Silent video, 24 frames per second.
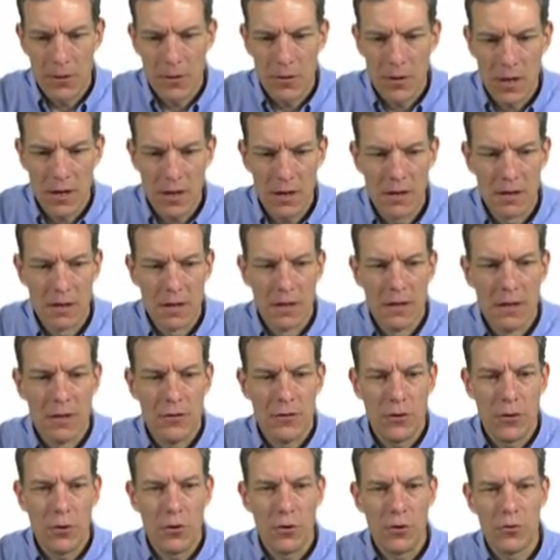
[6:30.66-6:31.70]
Okay,
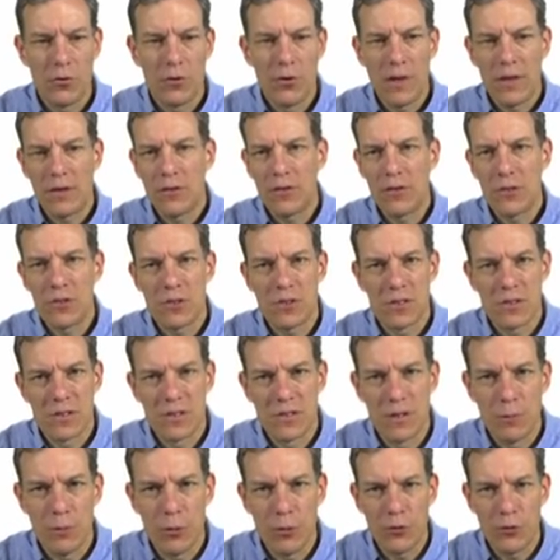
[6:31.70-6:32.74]
so that's just a
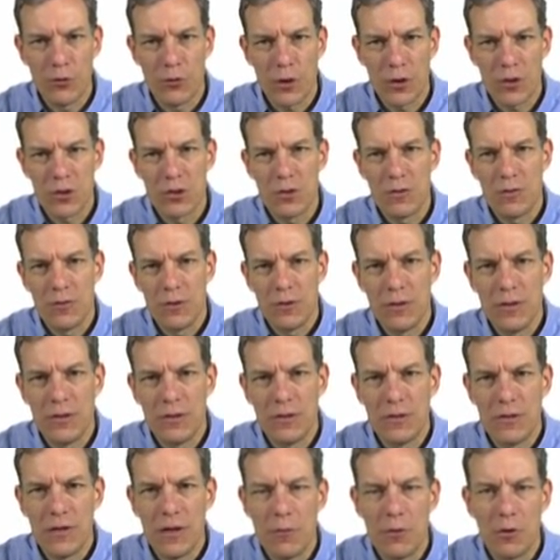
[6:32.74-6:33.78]
simple structure for
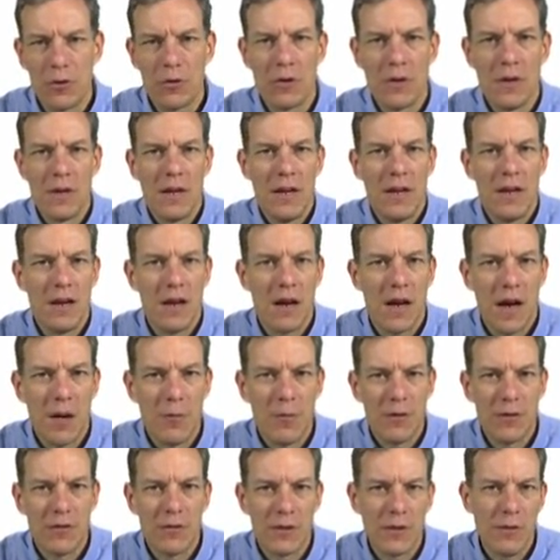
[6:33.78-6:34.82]
these networks. And
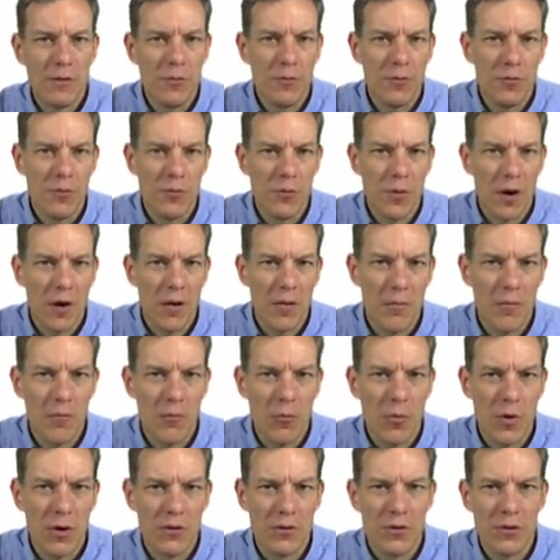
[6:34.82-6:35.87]
obviously,
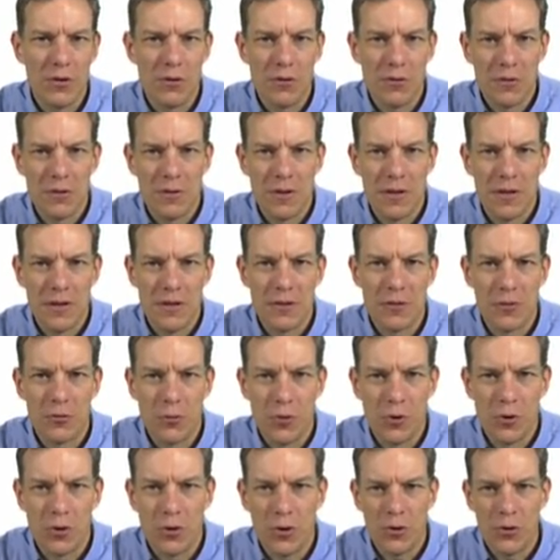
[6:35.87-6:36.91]
once you're in this
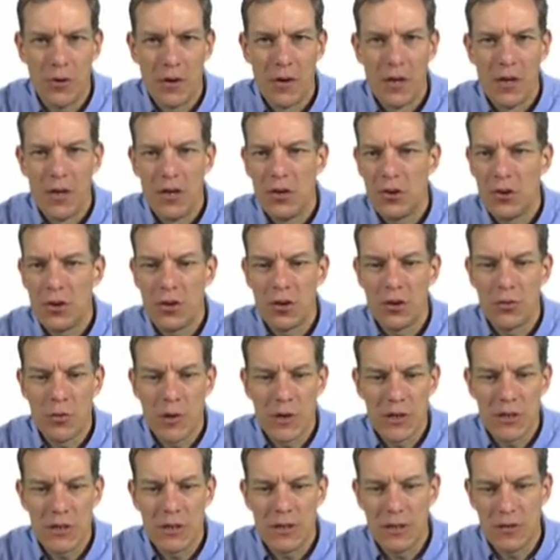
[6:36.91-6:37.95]
world, you could
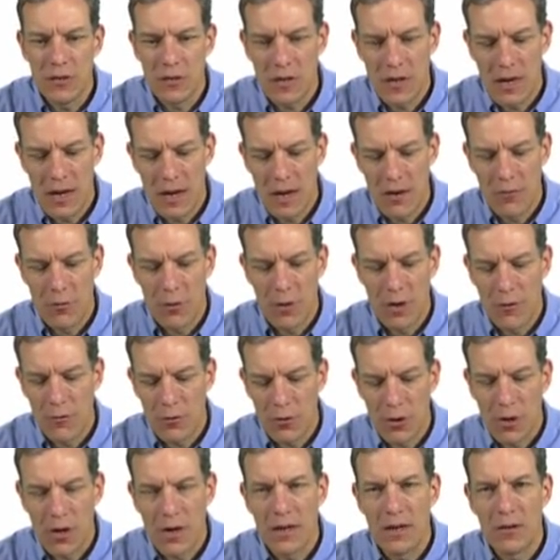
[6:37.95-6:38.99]
enrich this to have
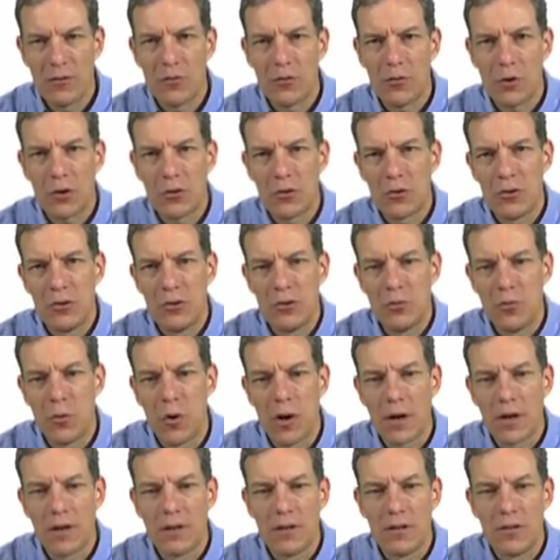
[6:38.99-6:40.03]
whatever kind of structure you
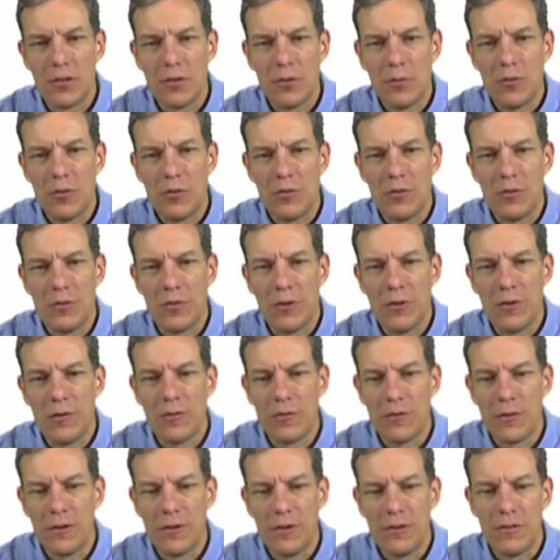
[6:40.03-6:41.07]
wanted in terms
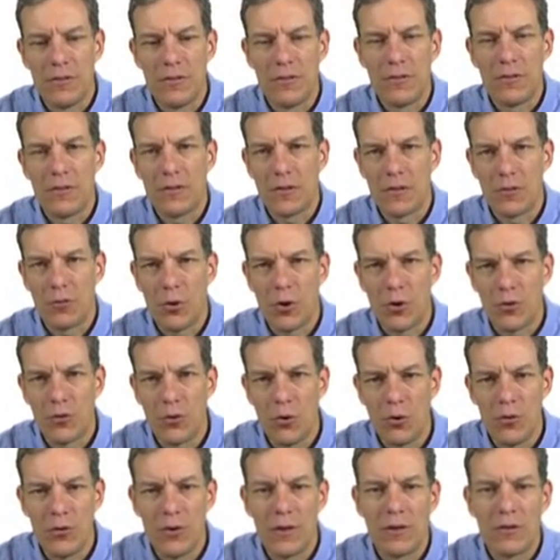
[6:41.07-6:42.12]
of these cross
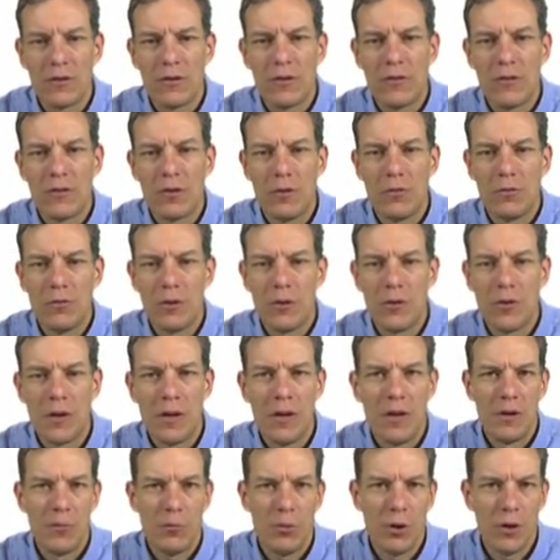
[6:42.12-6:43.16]
holdings and so forth.
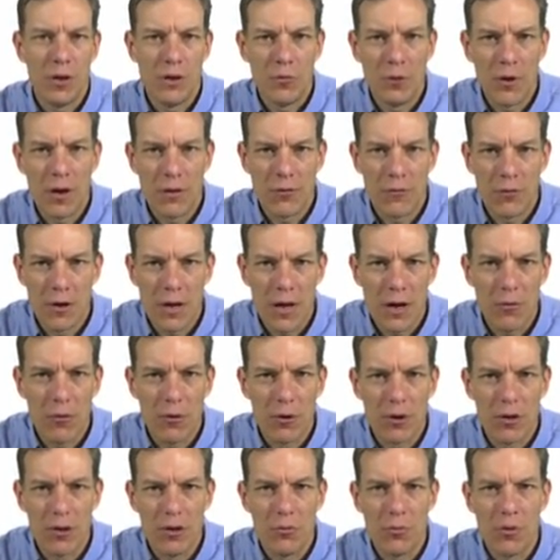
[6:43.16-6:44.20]
Put in whatever
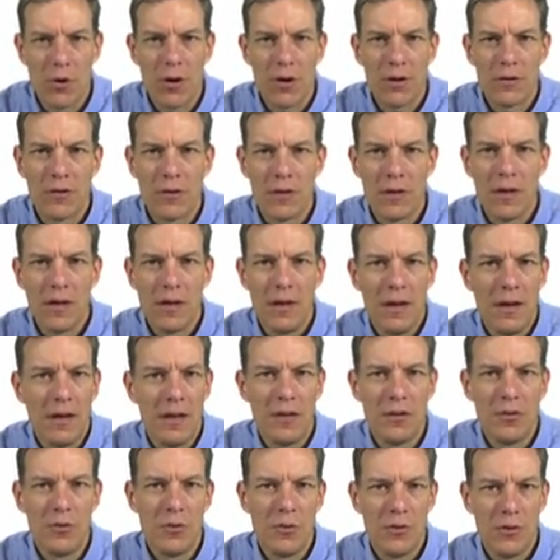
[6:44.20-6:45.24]
network you want, and
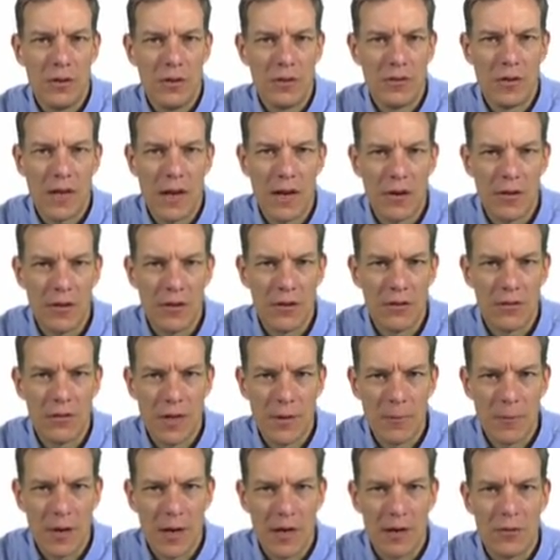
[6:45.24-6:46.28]
then do exactly the
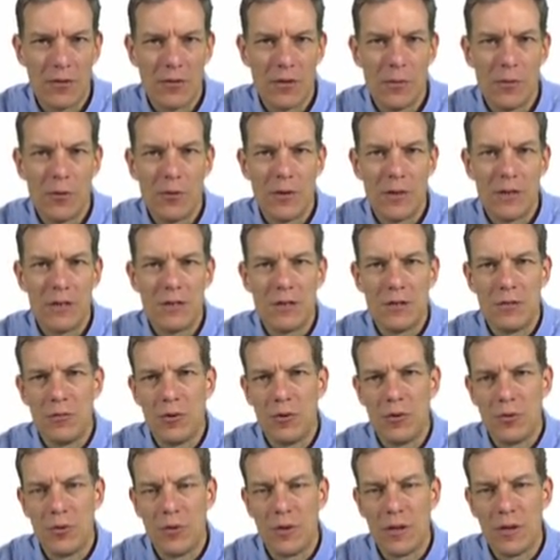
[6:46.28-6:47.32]
same kind of simulation
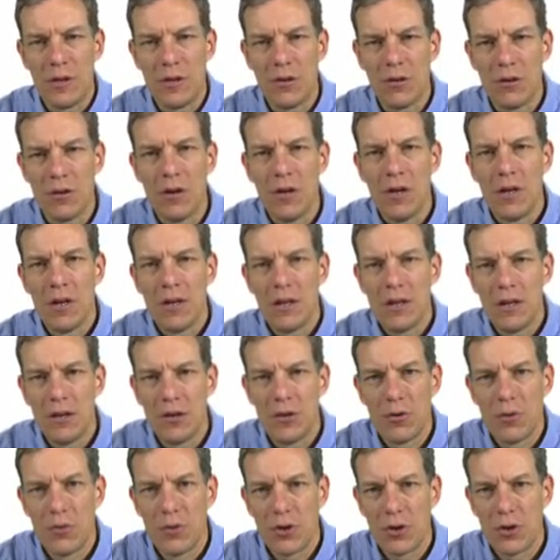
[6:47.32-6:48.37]
we're doing here.
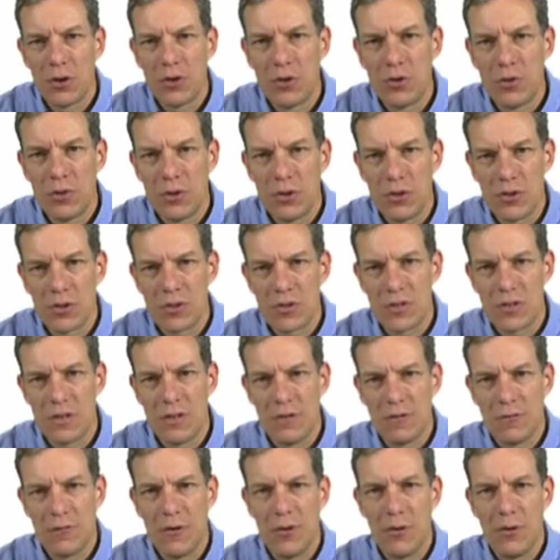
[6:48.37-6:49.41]
Here, we're going to do it just
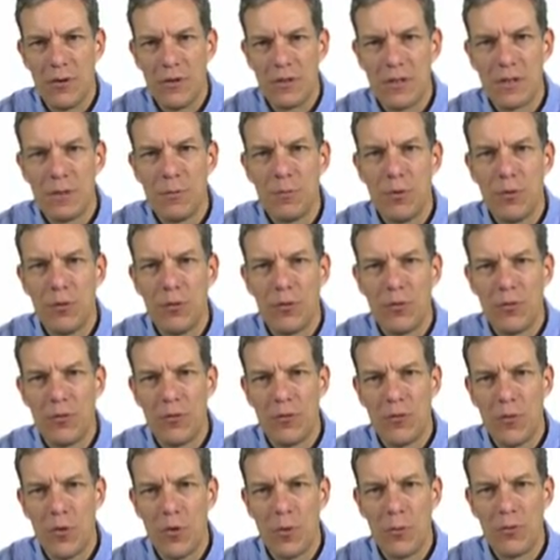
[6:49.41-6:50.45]
in a fairly simple
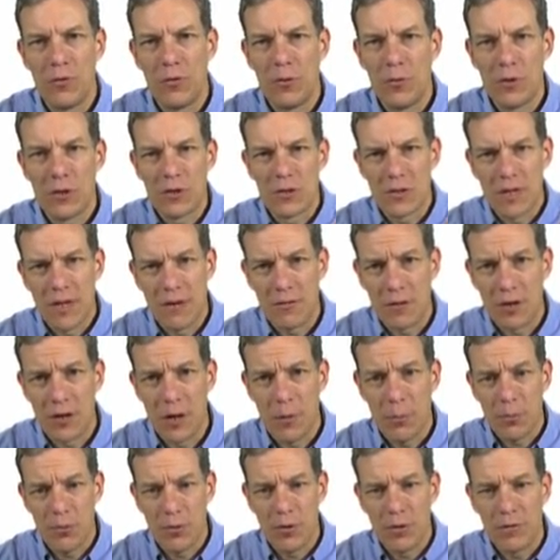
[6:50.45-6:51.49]
form, so we just have a
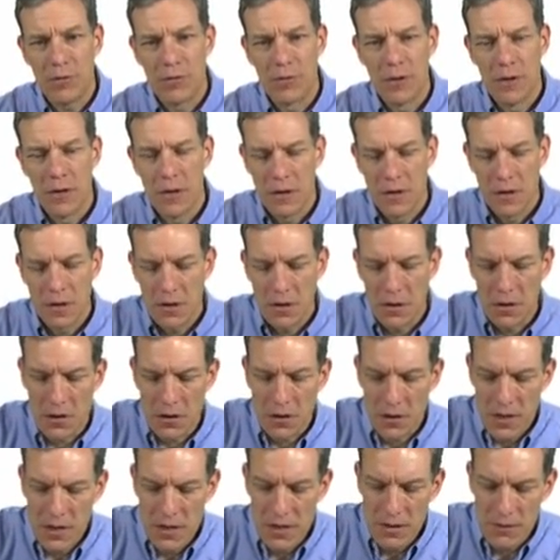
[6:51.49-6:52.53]
couple of
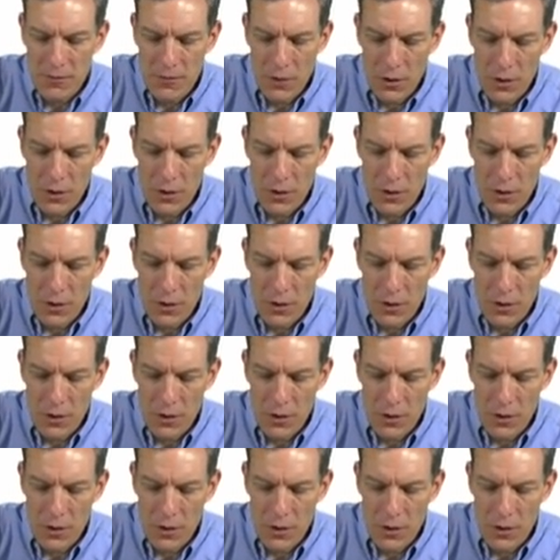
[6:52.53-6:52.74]
key